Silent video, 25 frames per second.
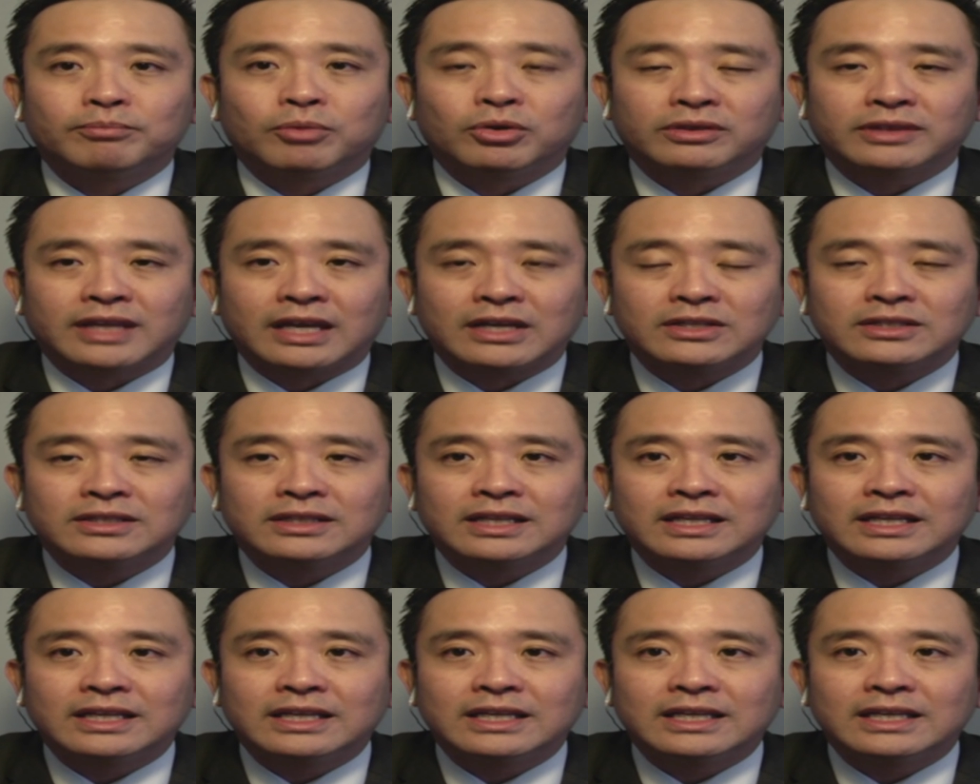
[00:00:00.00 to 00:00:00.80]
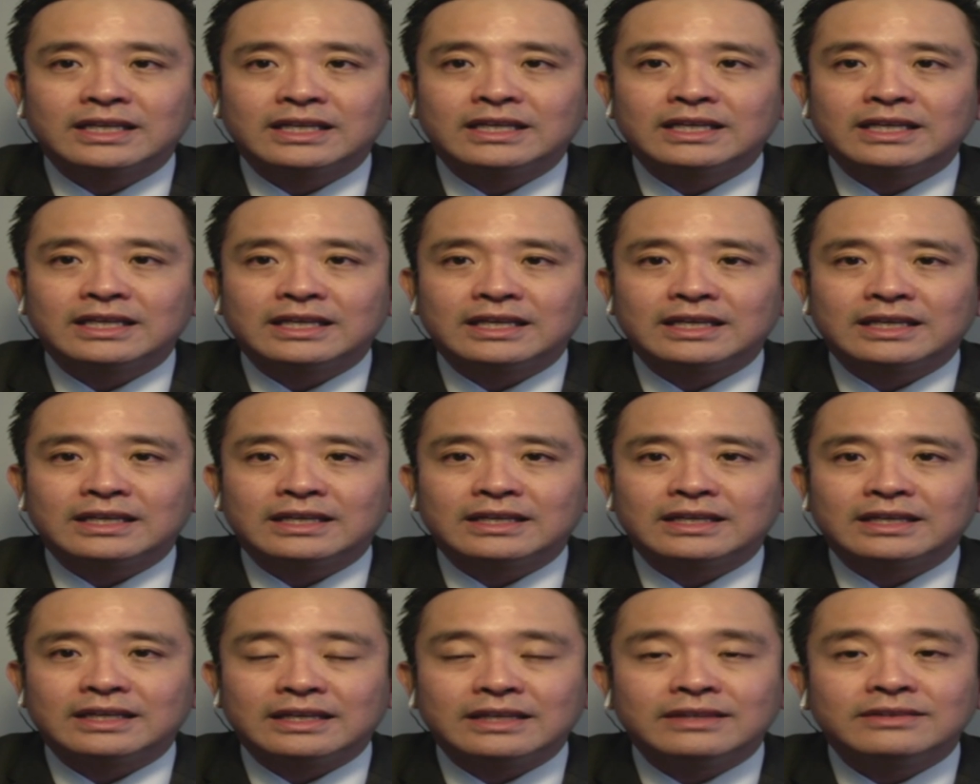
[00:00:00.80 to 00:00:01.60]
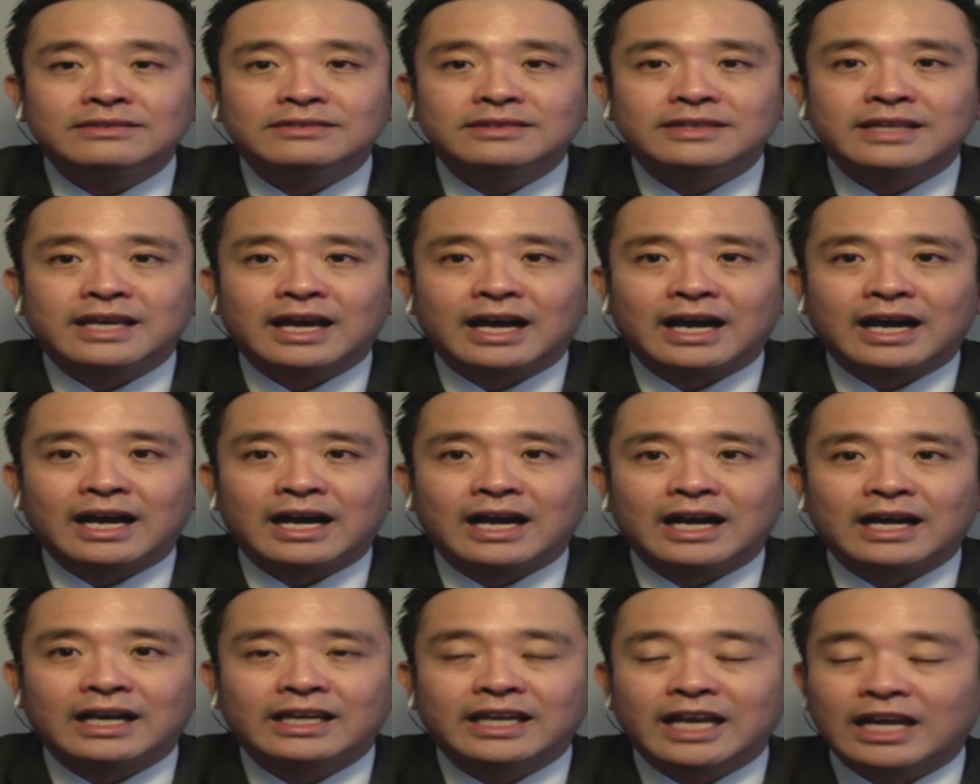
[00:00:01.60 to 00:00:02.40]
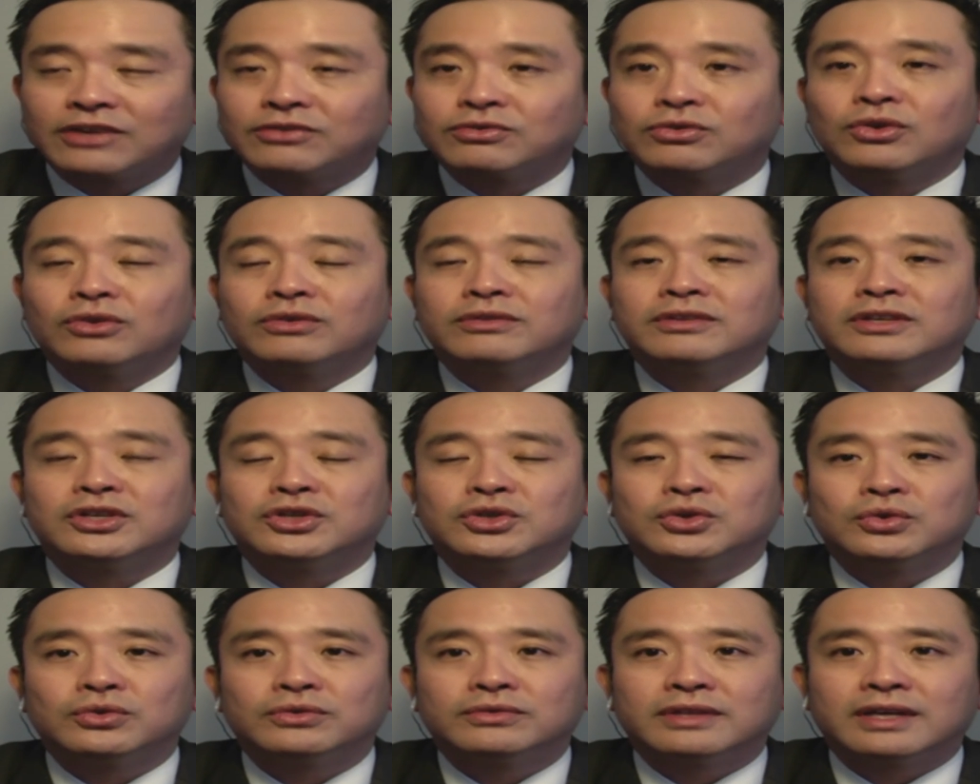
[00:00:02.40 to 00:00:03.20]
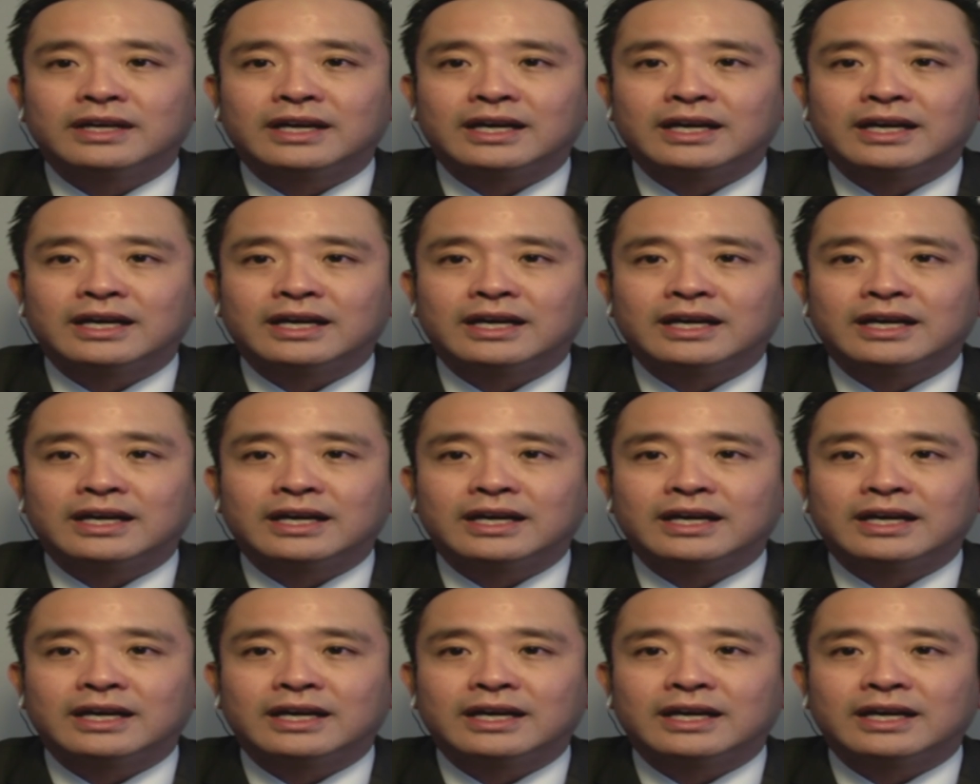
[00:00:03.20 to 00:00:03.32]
potentially ease their cash flow issues